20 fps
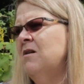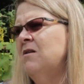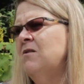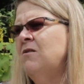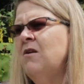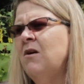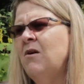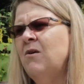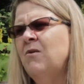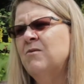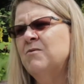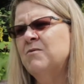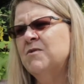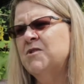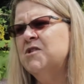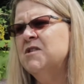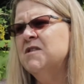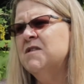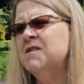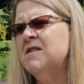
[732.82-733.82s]
No, it
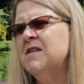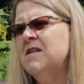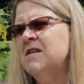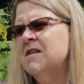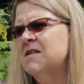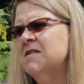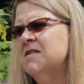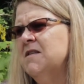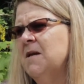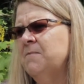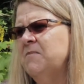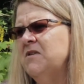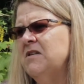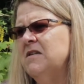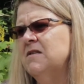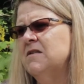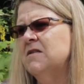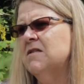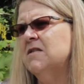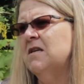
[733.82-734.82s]
was just the
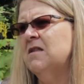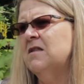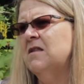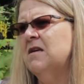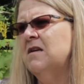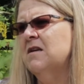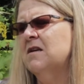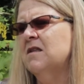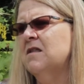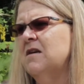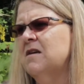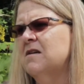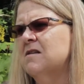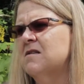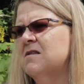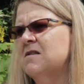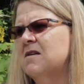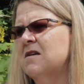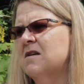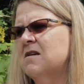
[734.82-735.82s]
acceptance. I think
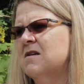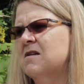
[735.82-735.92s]
that